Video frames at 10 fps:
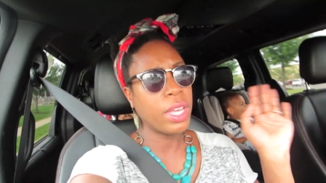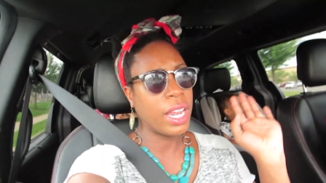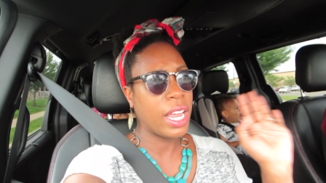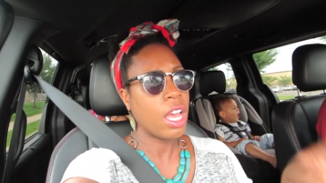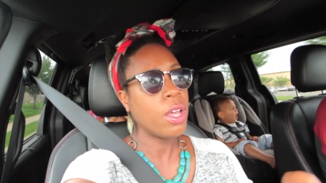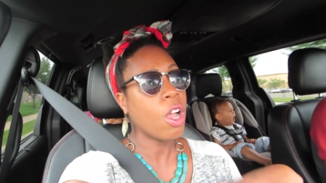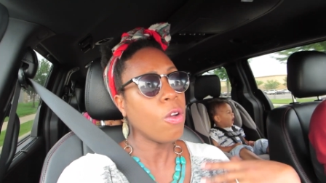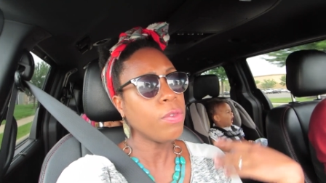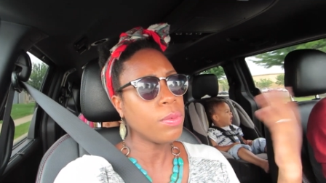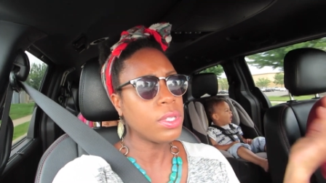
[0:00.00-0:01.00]
you get it. And
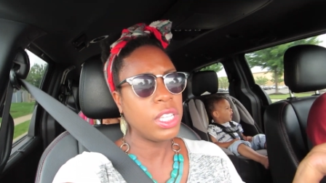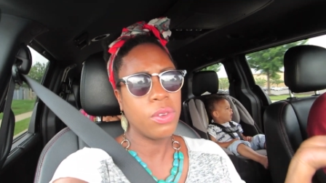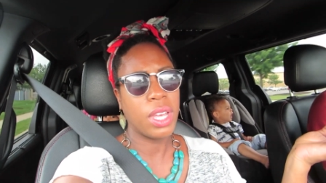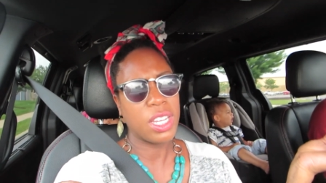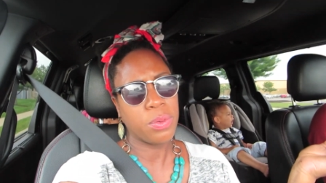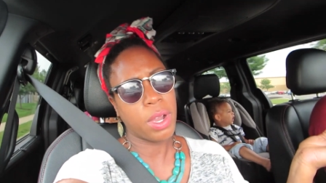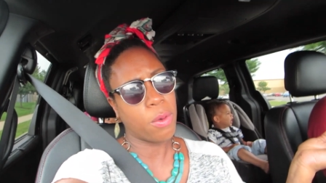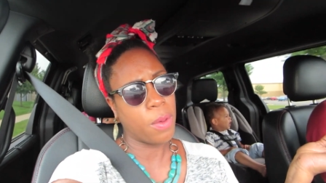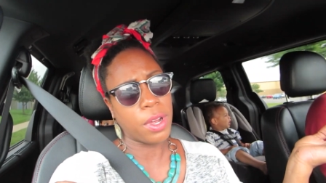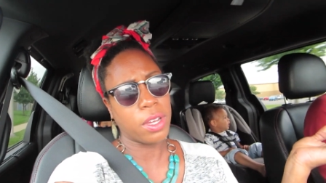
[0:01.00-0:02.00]
hopefully we'll see you again because we're at
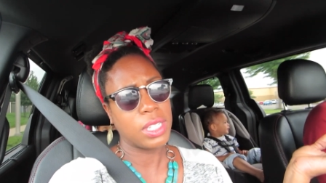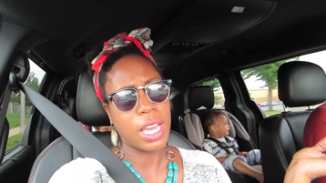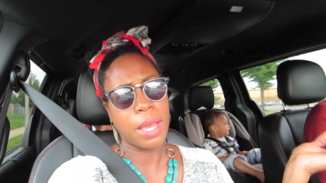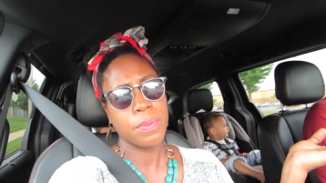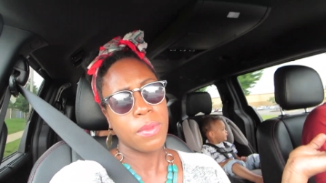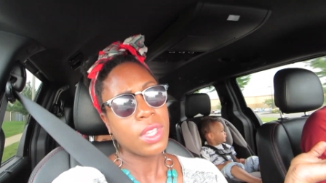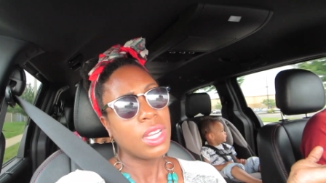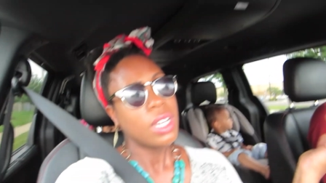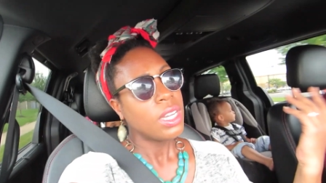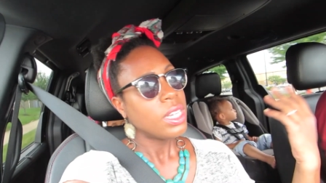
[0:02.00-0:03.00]
yeah. Walmart all the time. Especially if you,
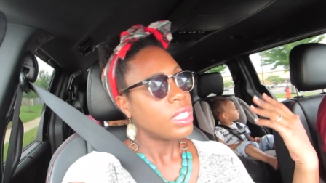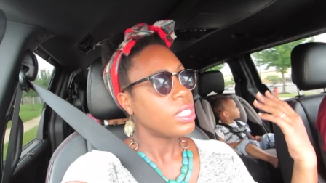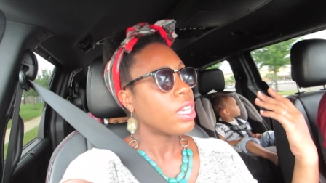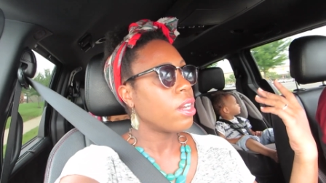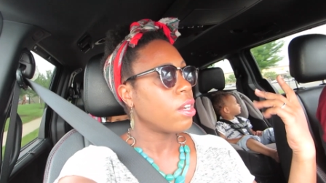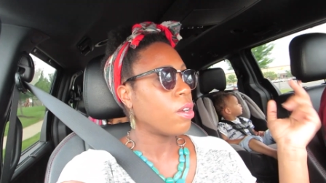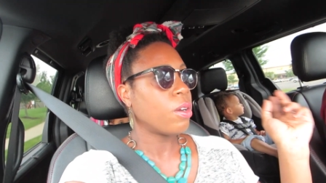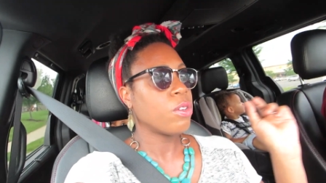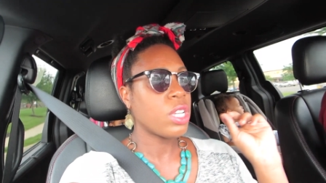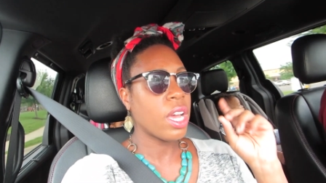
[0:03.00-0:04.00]
if you work at Walmart,
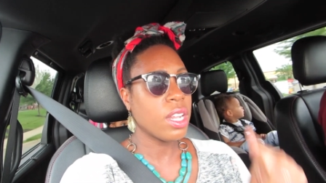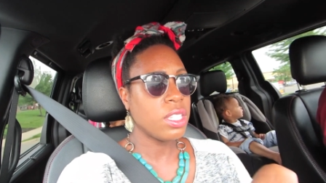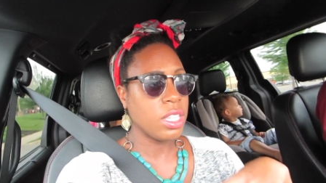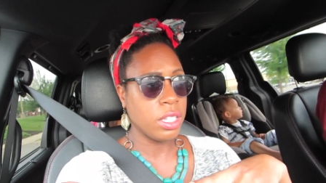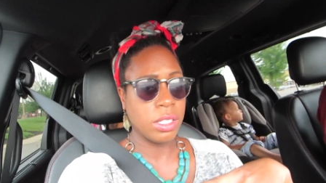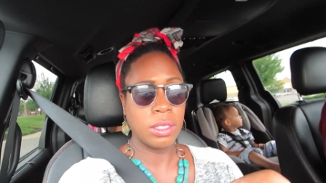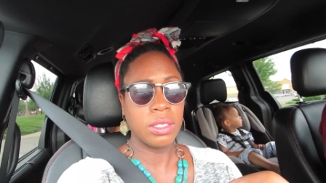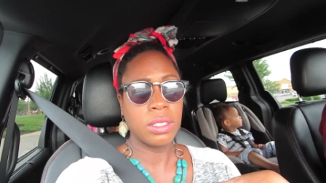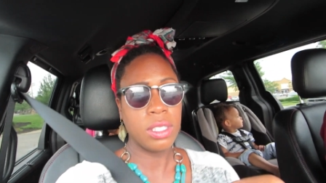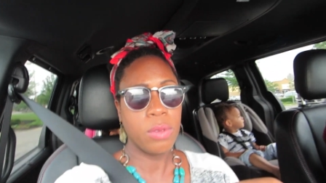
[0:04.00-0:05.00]
so, we shout out to Walmart you. every
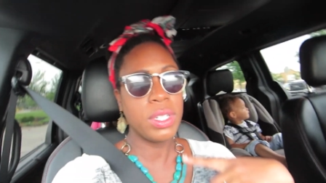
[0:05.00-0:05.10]
day.